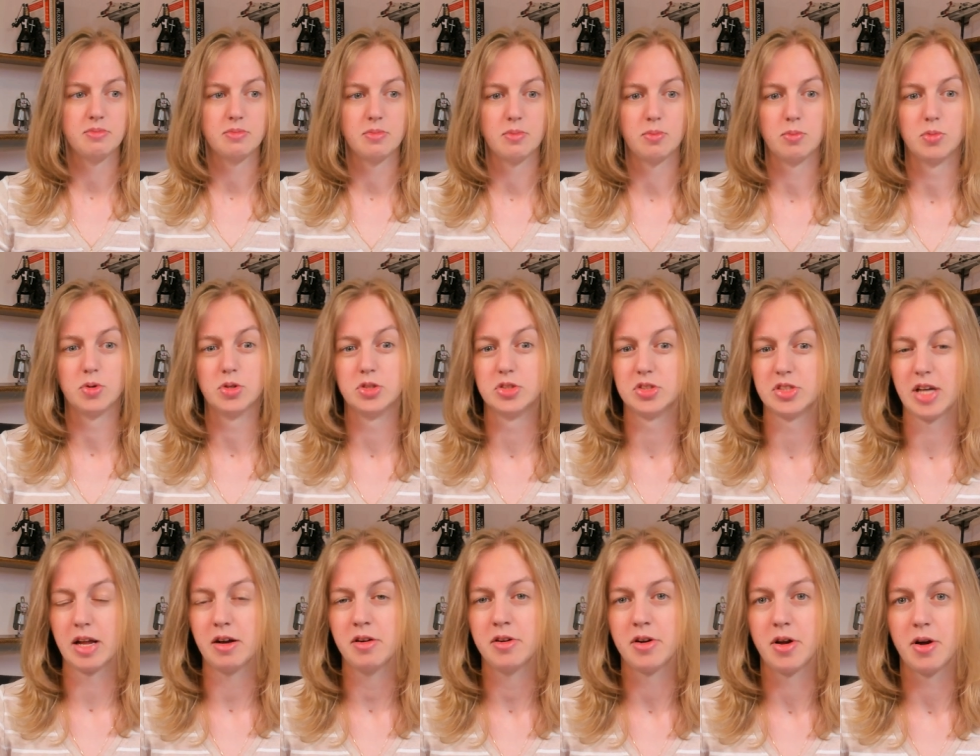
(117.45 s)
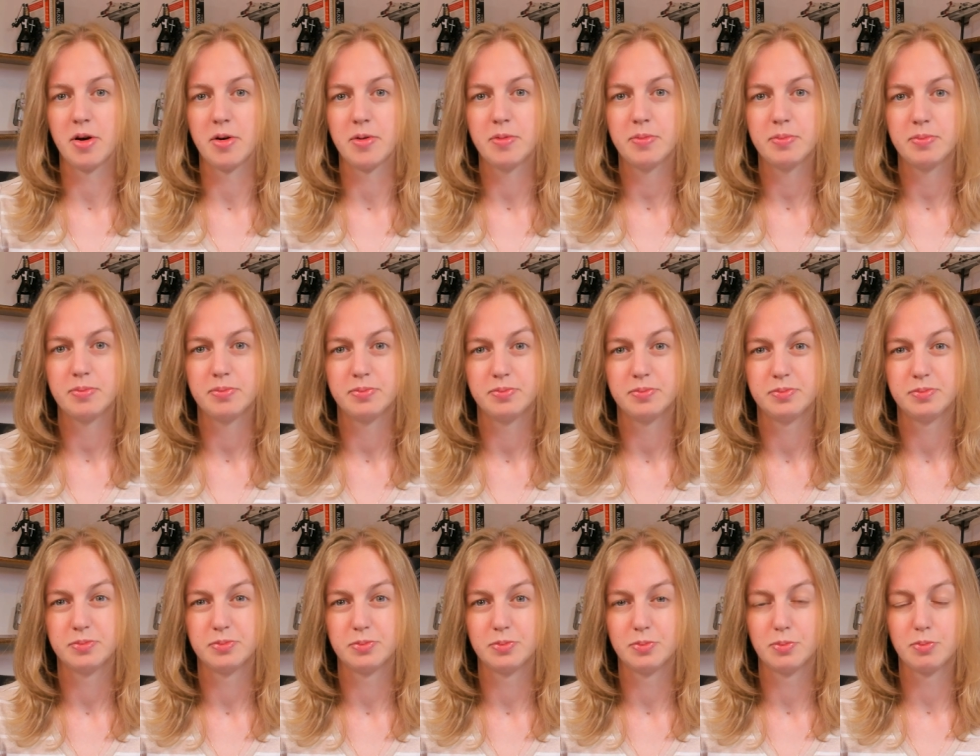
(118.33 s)
was I don't know
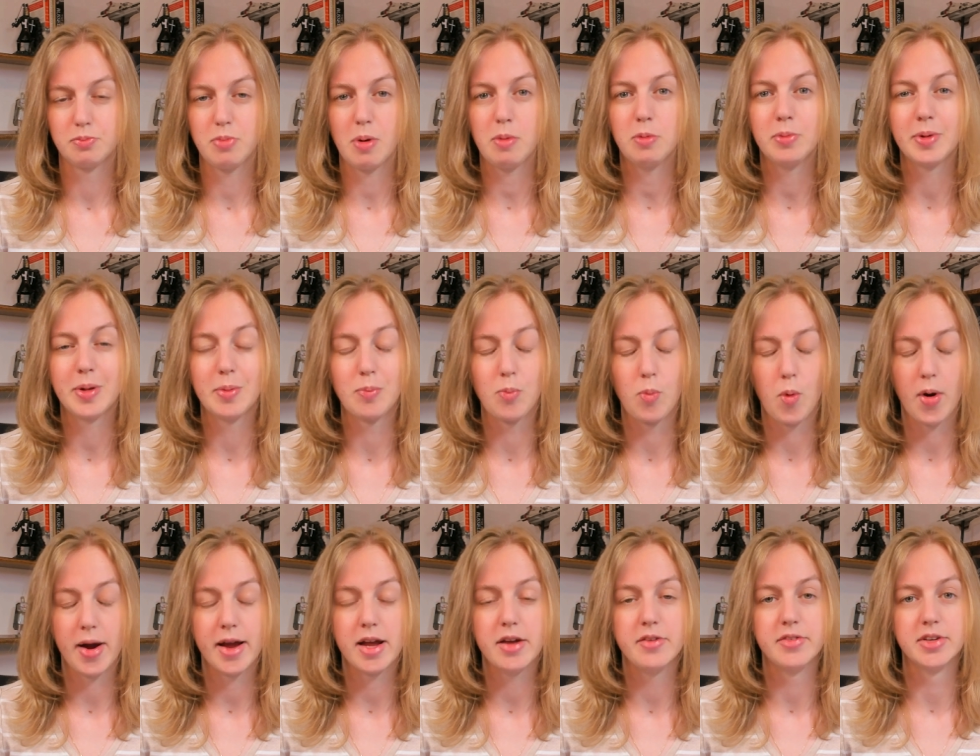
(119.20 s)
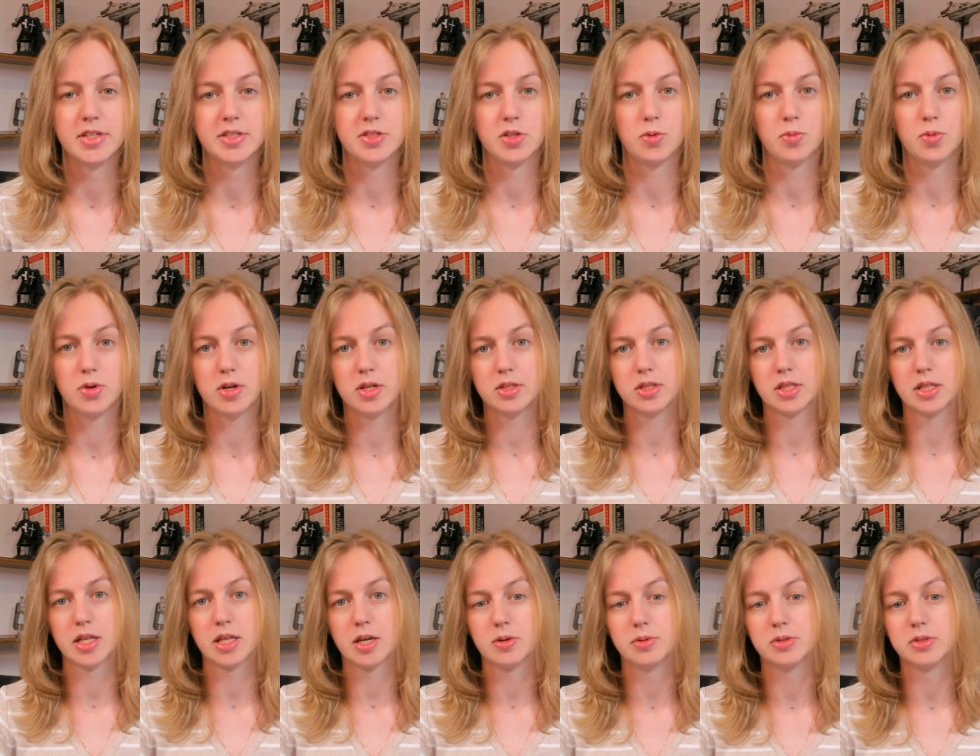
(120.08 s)
probably brave is the word that
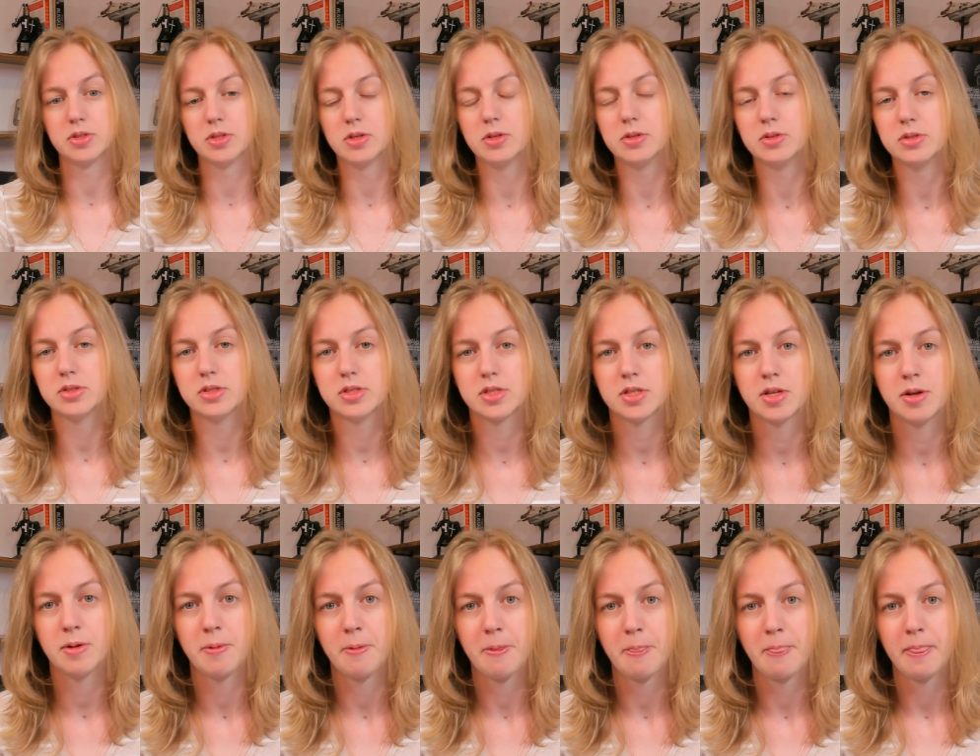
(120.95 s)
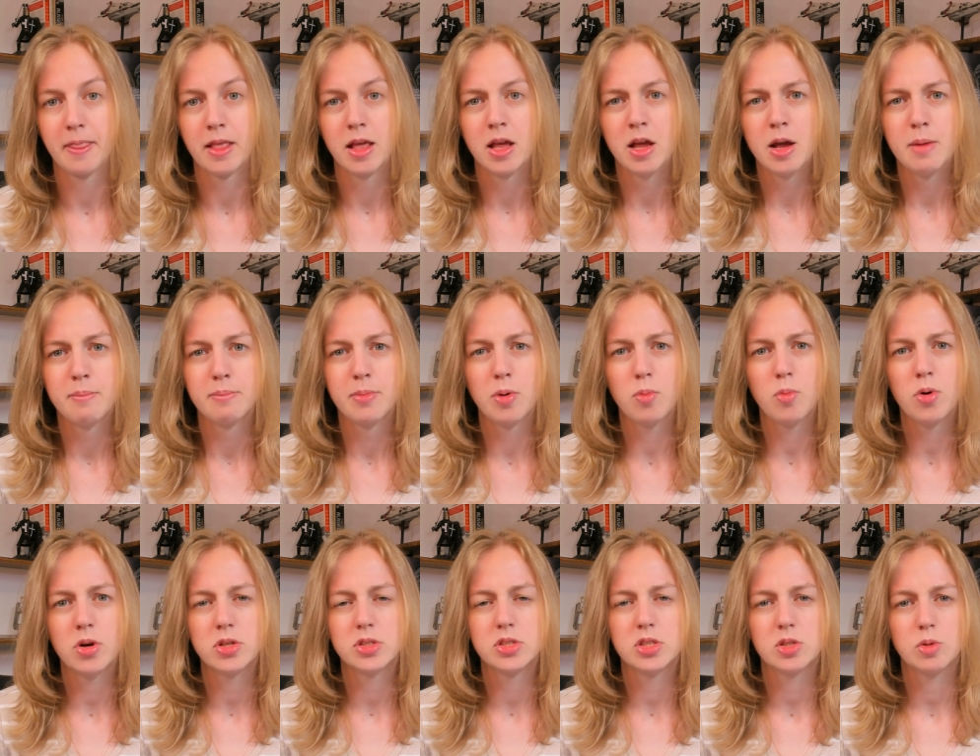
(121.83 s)
they would use. But
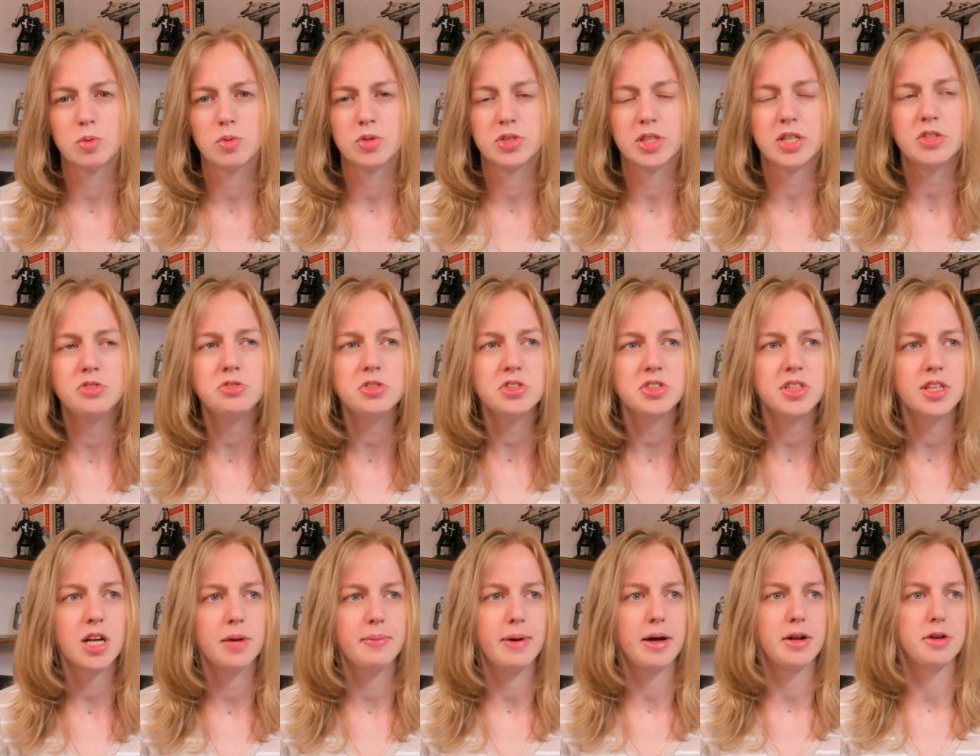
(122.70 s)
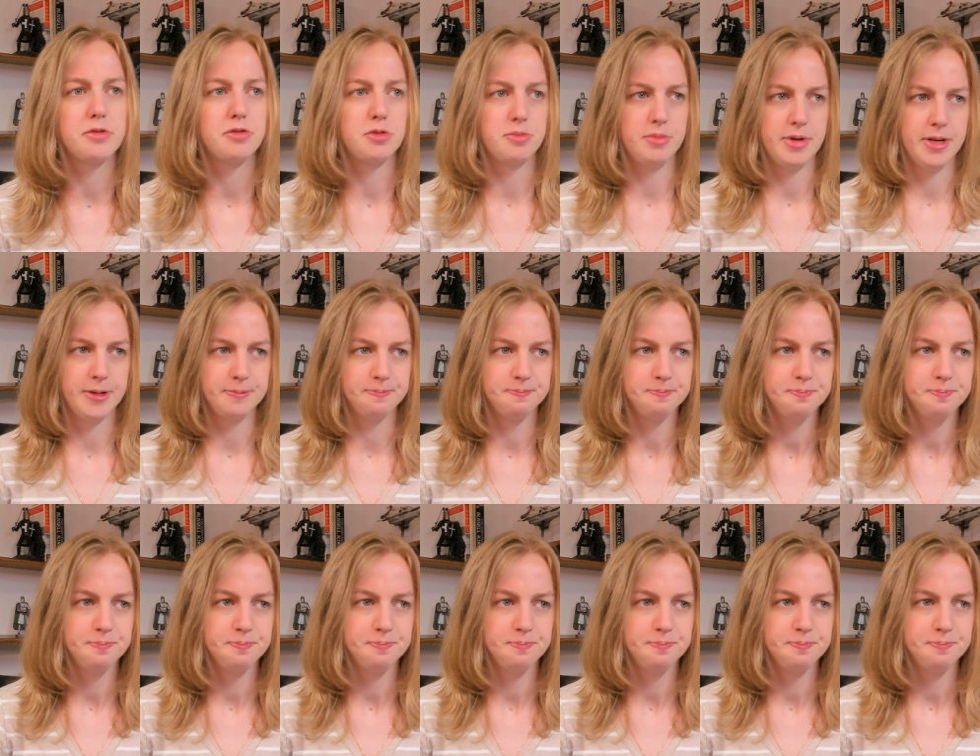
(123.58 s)
what's what's interesting about it for me,